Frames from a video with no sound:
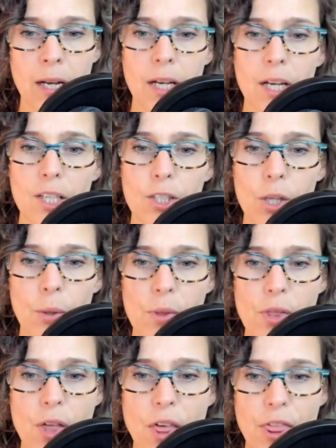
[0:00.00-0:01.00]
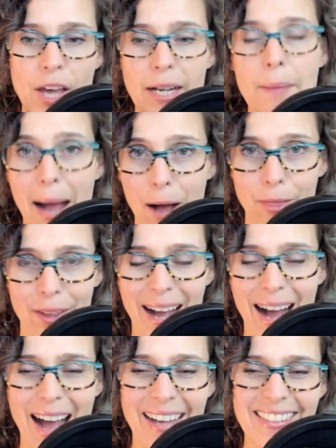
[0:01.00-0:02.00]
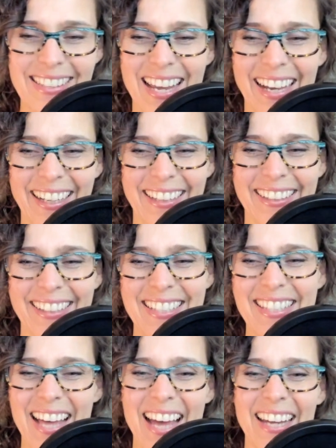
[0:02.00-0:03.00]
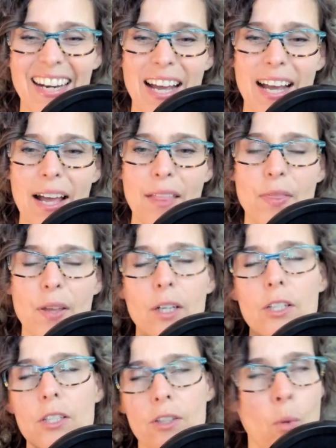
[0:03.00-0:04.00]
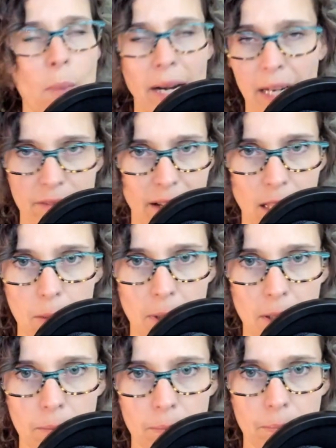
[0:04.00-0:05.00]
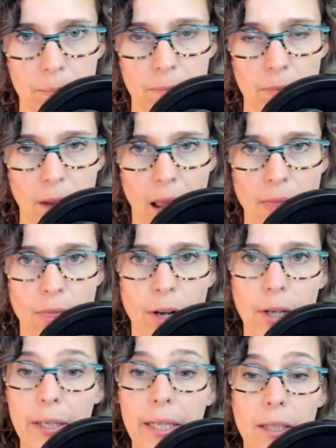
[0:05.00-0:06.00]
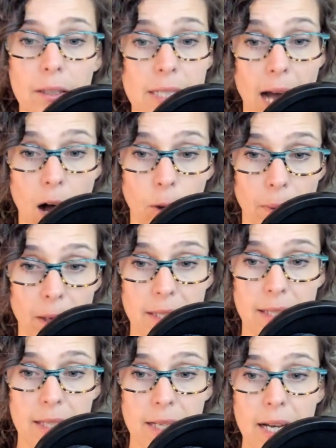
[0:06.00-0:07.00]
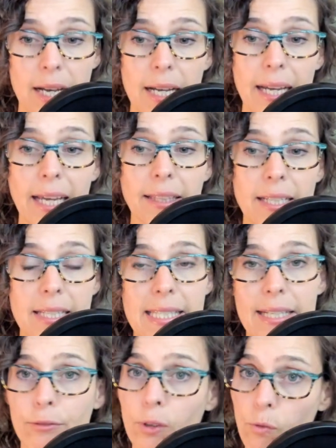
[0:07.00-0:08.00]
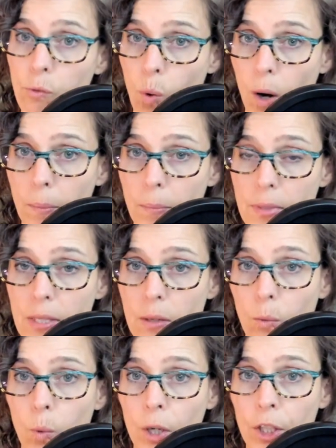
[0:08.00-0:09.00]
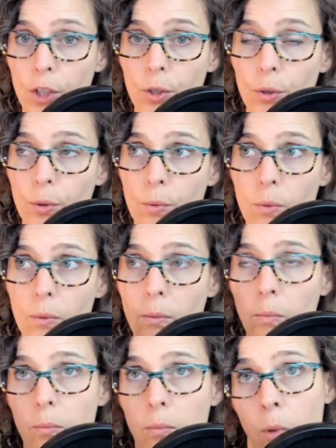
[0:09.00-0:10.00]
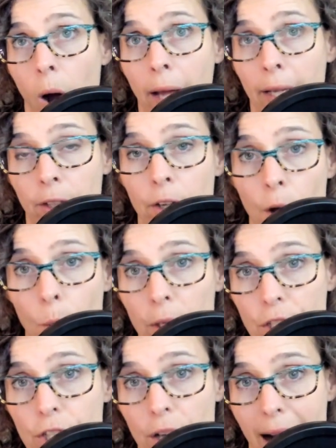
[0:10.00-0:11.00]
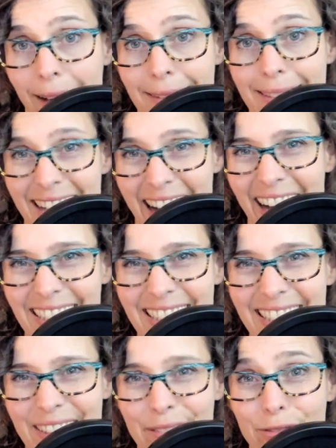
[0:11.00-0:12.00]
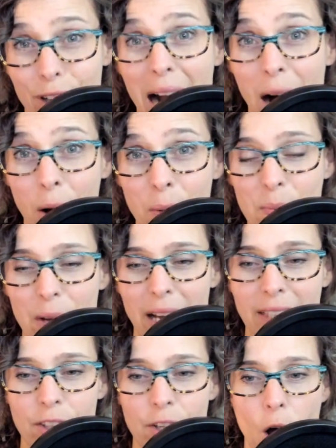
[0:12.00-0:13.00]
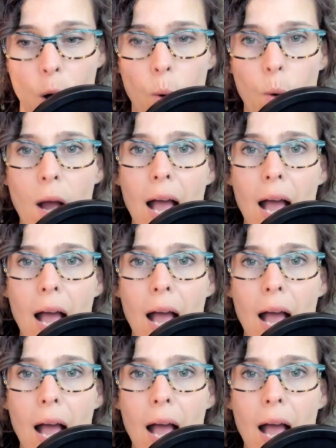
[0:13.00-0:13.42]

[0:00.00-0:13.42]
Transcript: So the thing about the guides is that there's so many available, and they're here to help us in these different forms. When you, one, know which guides to ask for help and know